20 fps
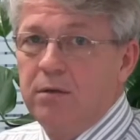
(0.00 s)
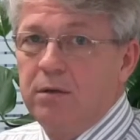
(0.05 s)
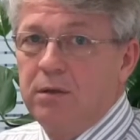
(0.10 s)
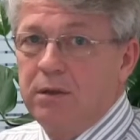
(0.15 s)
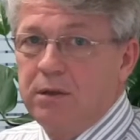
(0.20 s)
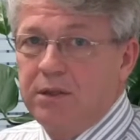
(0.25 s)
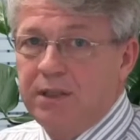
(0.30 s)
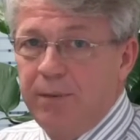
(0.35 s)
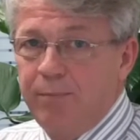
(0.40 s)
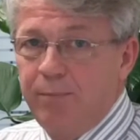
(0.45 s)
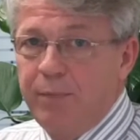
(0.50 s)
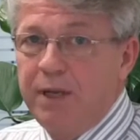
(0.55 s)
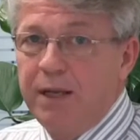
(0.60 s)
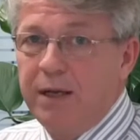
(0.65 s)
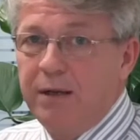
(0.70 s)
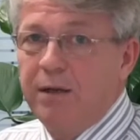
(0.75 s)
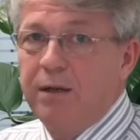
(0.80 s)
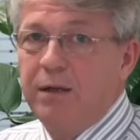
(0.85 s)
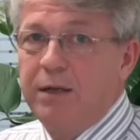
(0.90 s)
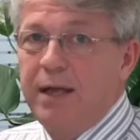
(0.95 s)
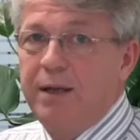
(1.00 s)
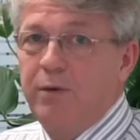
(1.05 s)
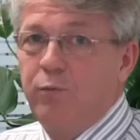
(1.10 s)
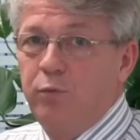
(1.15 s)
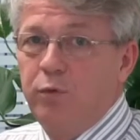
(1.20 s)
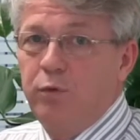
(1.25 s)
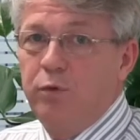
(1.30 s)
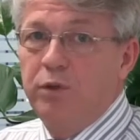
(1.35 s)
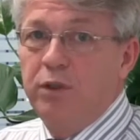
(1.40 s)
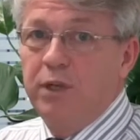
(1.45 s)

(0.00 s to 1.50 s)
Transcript: something that will